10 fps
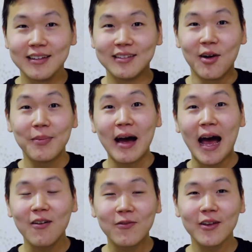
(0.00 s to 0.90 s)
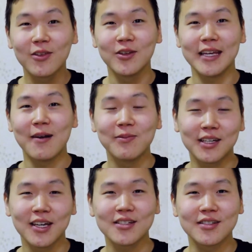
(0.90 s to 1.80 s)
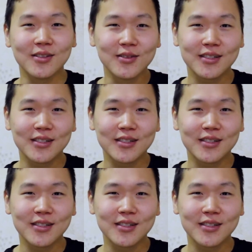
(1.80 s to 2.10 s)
Now, about halfway through the application, you'll